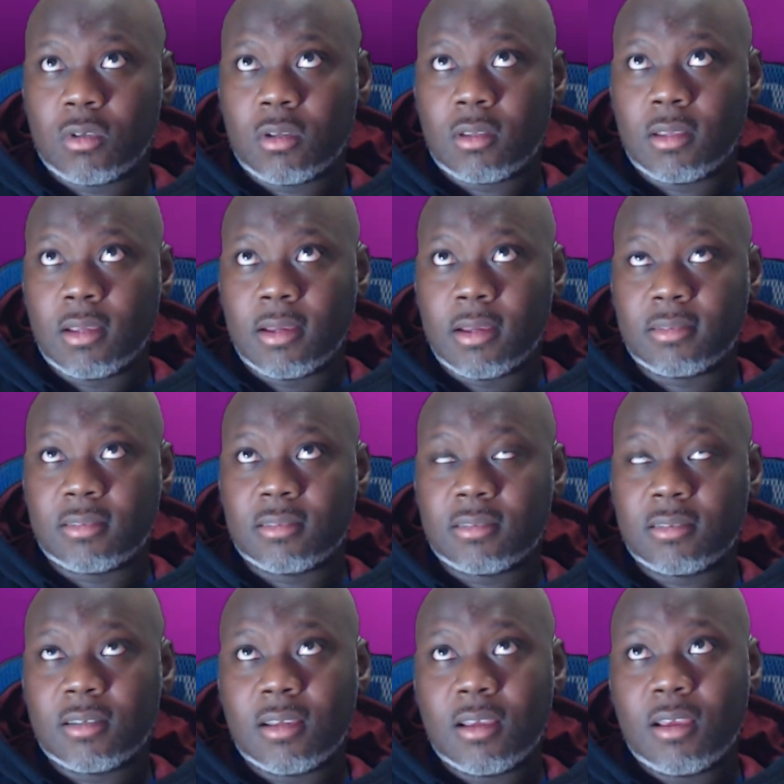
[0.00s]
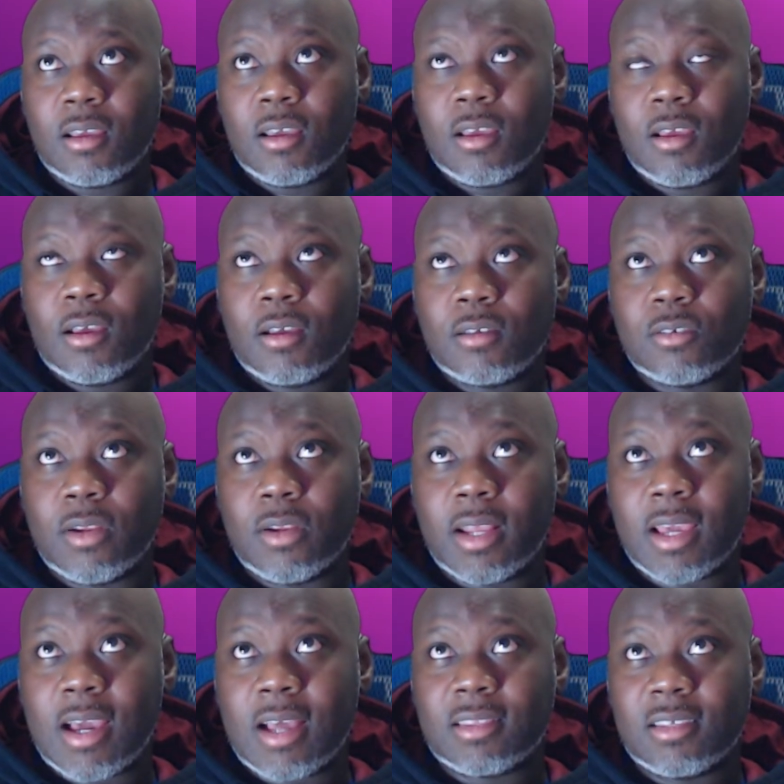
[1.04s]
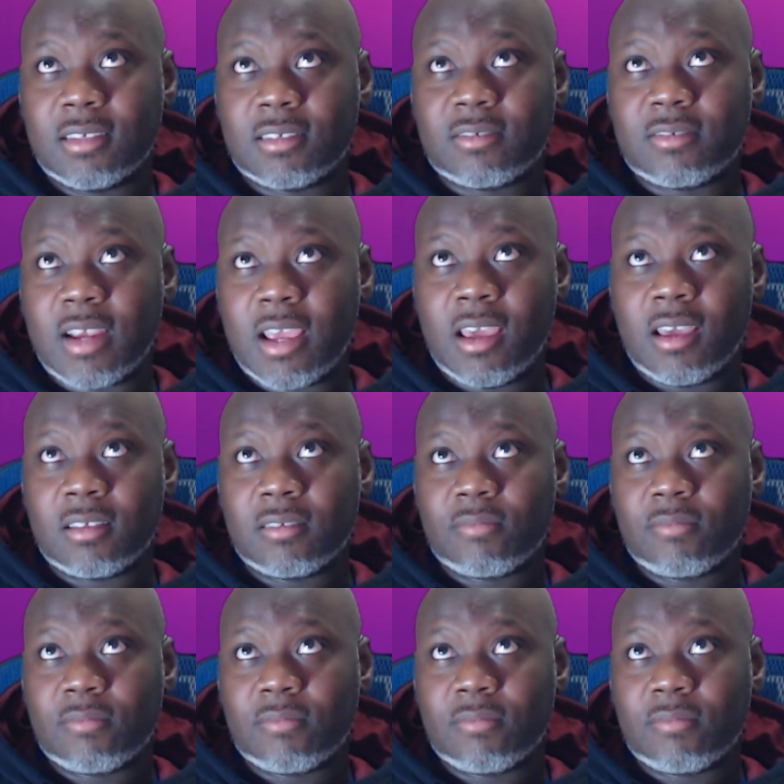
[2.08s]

yes. So they got this right here.